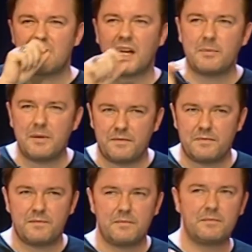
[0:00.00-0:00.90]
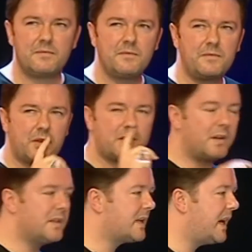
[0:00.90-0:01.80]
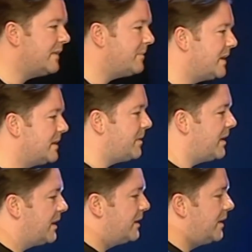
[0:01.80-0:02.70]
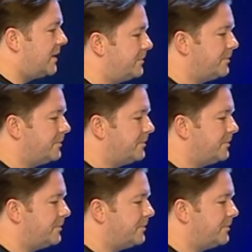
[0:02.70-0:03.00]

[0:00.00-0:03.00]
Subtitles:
that could be fossilised caveman spunk. Right.